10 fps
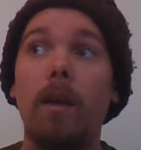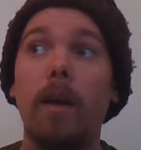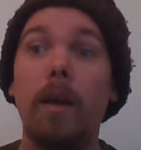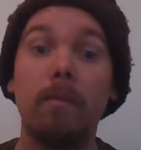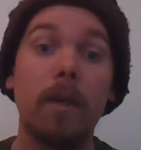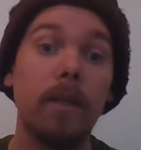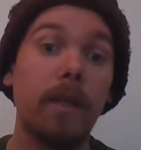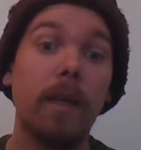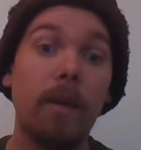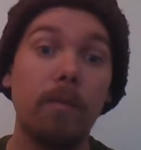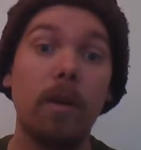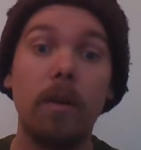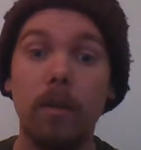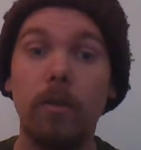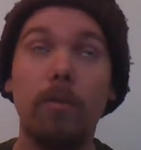I'm guessing I'm
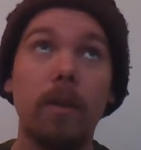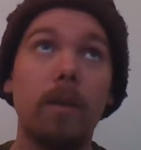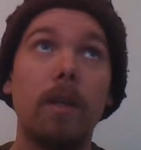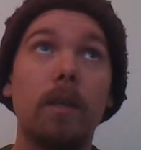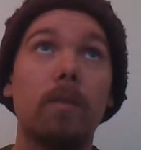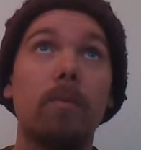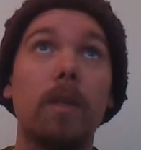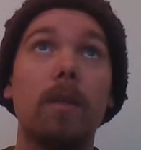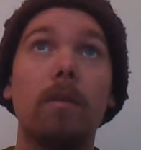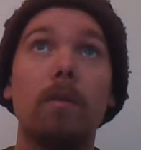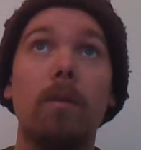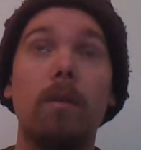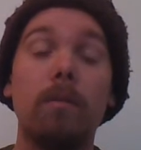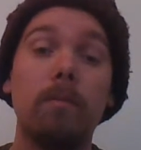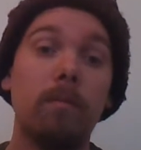gonna do it next week
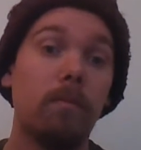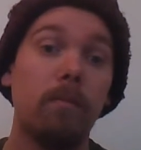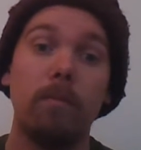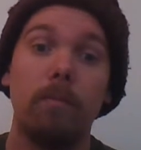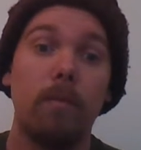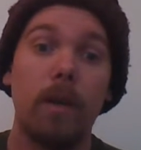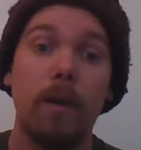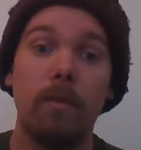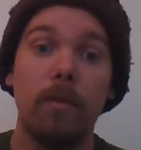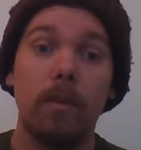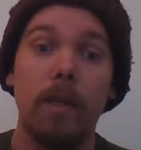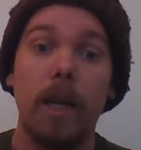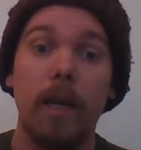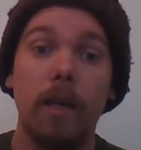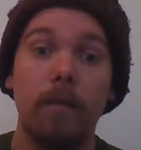or whatever
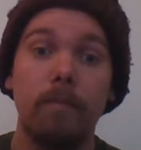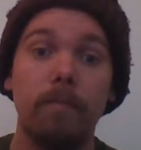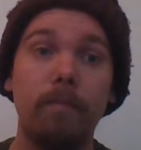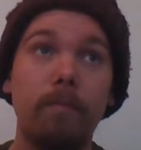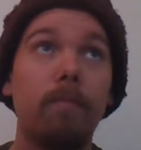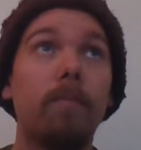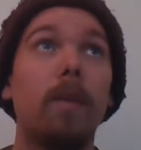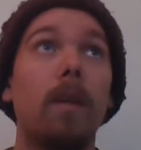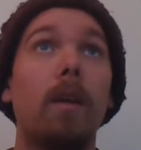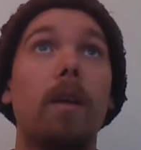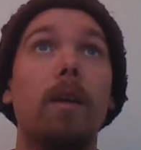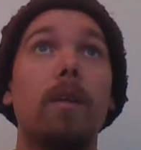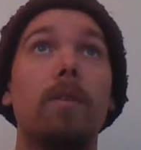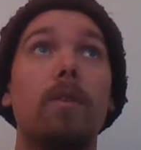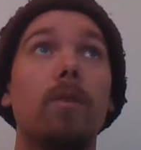day
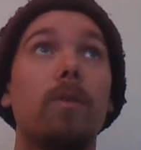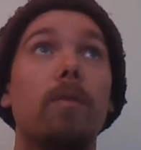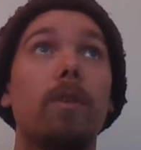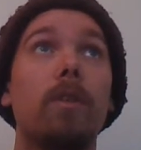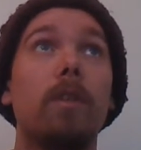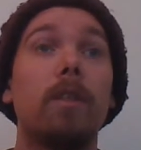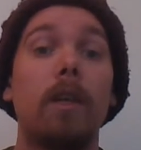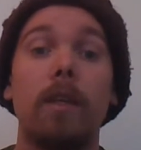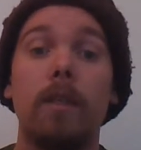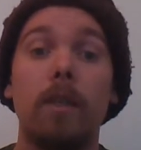the universe decides